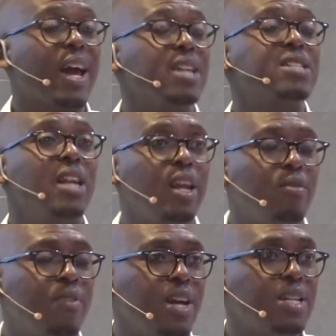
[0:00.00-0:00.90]
I can still
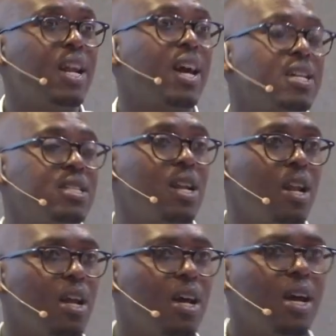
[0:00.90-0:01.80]
innovate, and I can
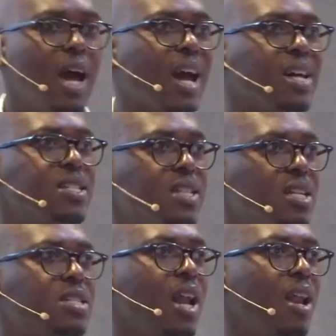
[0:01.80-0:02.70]
still, I can still
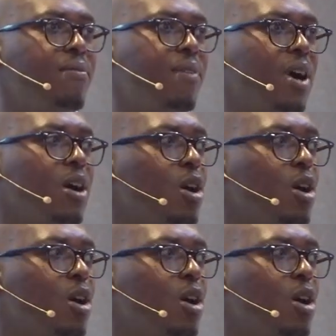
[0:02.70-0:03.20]
deliver